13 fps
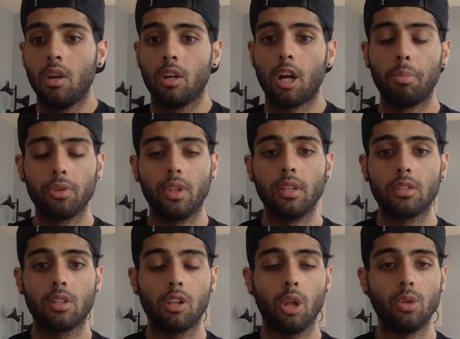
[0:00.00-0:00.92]

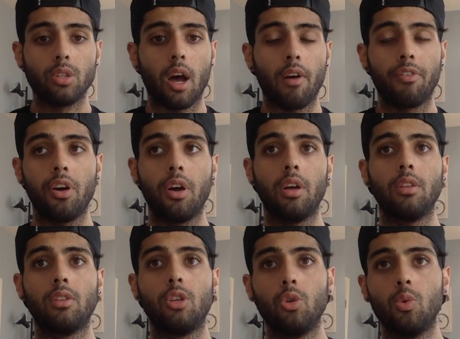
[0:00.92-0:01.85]
things to close off.
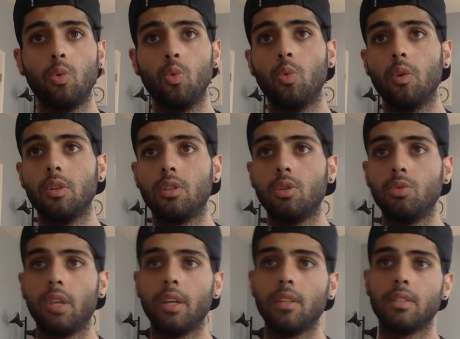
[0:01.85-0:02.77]
Two
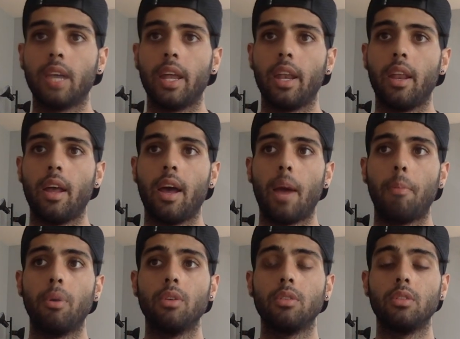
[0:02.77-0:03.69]
things that I
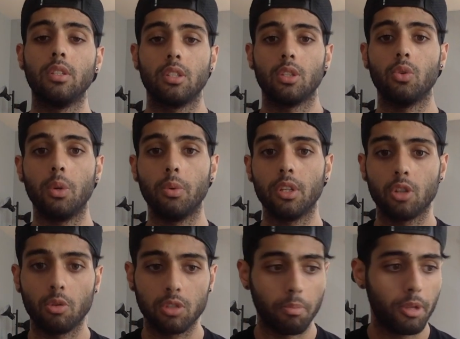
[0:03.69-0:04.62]
personally disagree with.
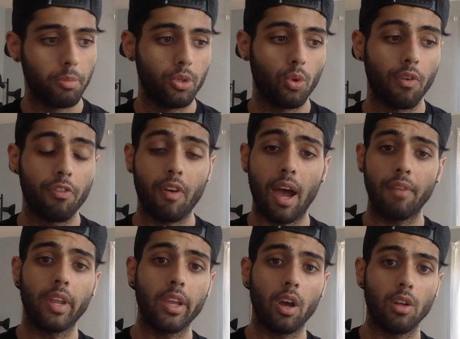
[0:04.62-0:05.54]
So some people do a
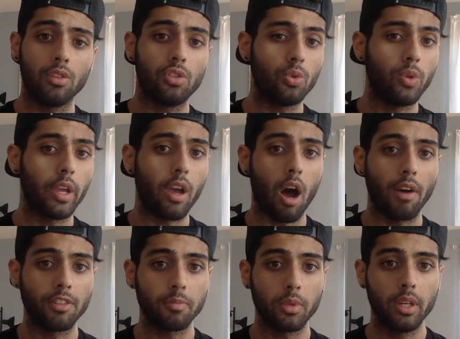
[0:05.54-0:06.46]
5-day on, 2-day
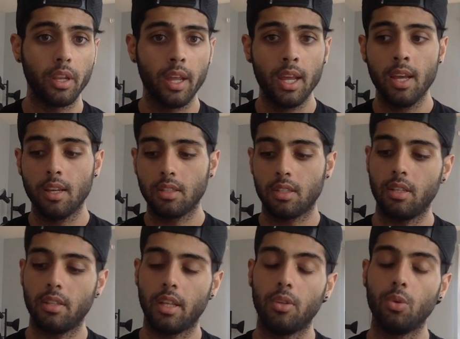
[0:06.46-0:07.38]
off split,
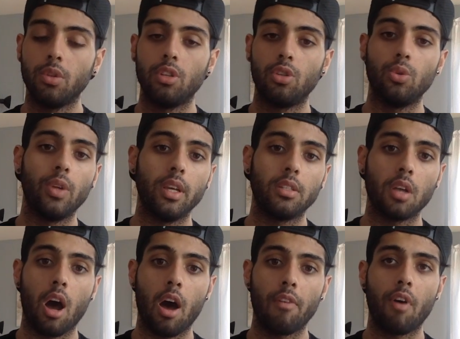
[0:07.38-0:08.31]
saying that doing the 2 days
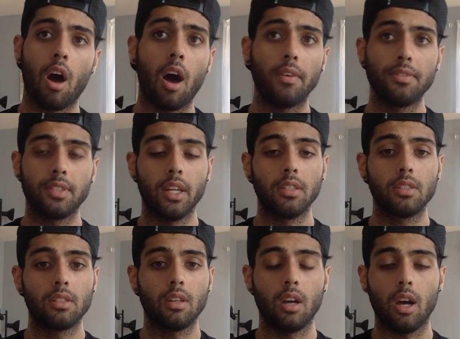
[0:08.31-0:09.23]
off
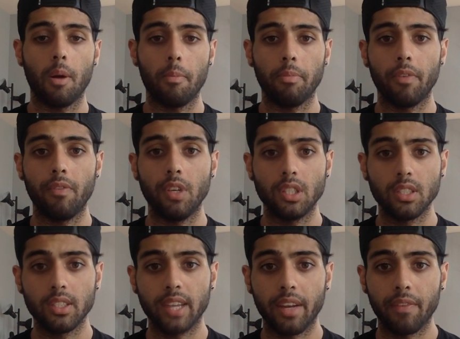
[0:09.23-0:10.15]
offsets the vision
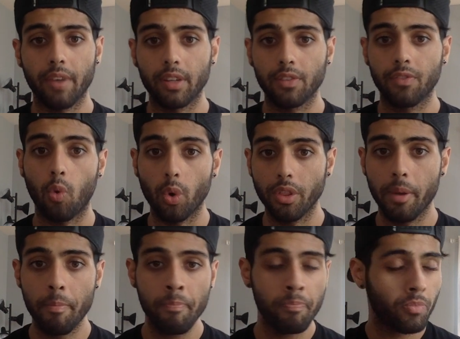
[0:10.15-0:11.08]
side effects for
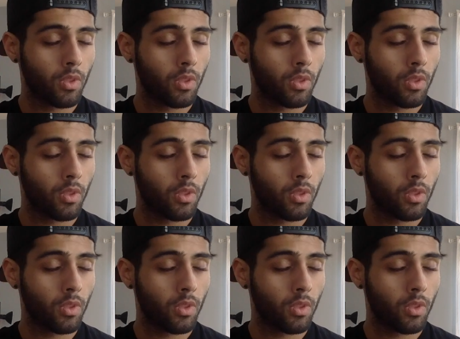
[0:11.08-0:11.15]
them.